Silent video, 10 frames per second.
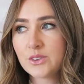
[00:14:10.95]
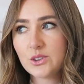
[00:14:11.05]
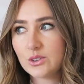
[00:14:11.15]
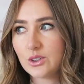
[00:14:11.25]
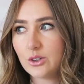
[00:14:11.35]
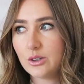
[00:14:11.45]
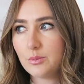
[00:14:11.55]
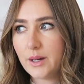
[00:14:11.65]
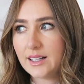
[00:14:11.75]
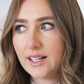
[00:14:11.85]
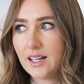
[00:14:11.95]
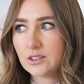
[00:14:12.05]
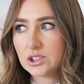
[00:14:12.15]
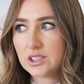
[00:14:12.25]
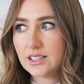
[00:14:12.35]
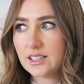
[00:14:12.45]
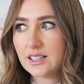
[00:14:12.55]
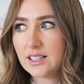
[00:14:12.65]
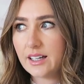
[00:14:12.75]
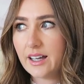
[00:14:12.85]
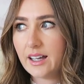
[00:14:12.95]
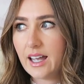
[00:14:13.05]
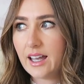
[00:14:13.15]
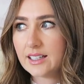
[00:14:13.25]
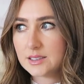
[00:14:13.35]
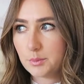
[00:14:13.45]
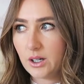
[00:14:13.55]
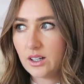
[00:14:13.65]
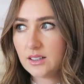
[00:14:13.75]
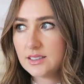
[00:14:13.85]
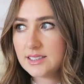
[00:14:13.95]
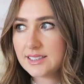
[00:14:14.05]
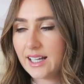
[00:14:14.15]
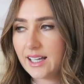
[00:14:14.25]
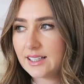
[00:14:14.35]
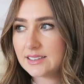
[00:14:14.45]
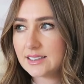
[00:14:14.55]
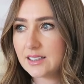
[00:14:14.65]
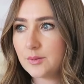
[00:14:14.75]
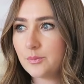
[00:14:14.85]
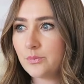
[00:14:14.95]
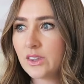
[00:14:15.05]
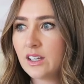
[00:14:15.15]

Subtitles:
you'll know by now she has passed, and